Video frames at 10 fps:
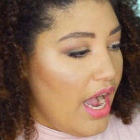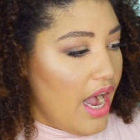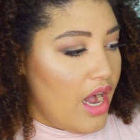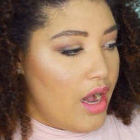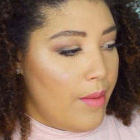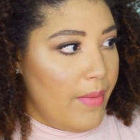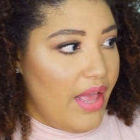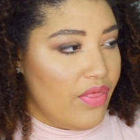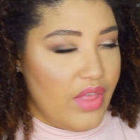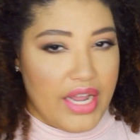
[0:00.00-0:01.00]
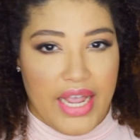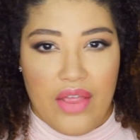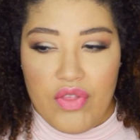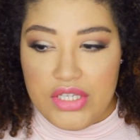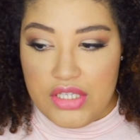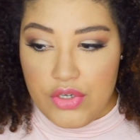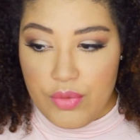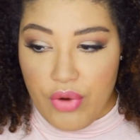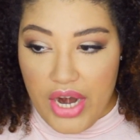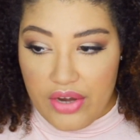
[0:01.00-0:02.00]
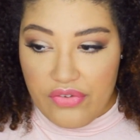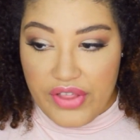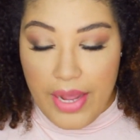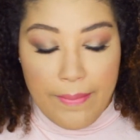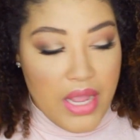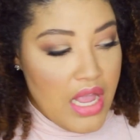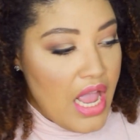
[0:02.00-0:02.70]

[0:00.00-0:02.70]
Um, and again, this is a new product for them.